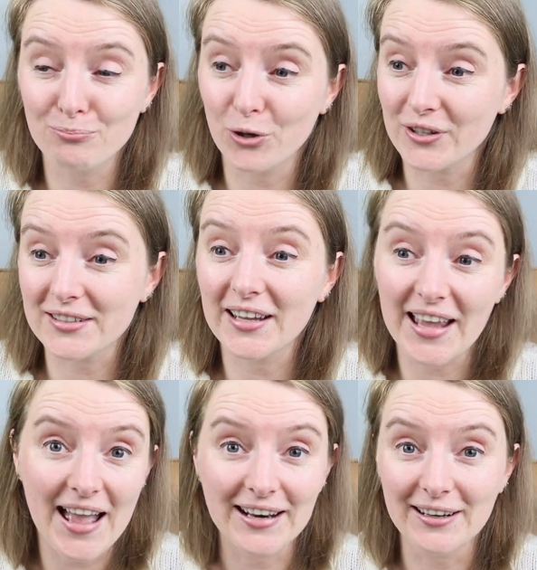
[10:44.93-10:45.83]
But
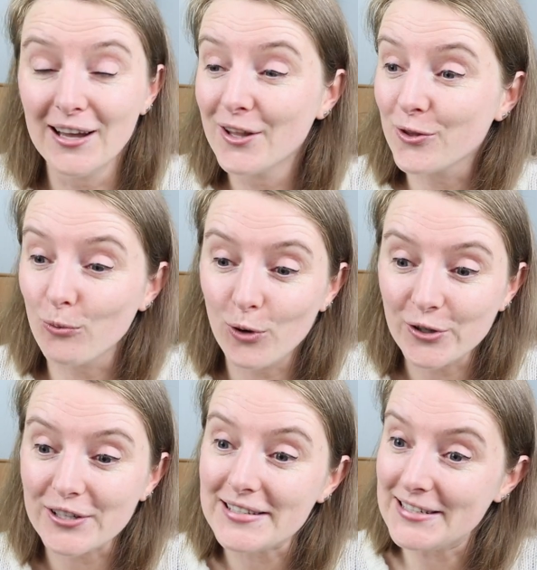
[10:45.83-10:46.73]
again, the
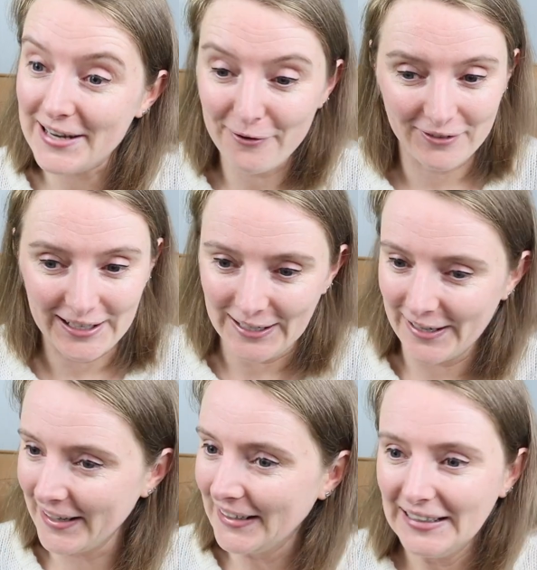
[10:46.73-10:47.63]
waters
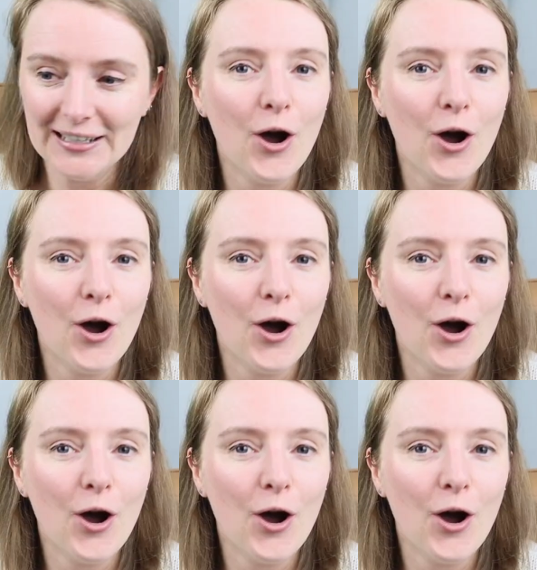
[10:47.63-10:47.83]
definitely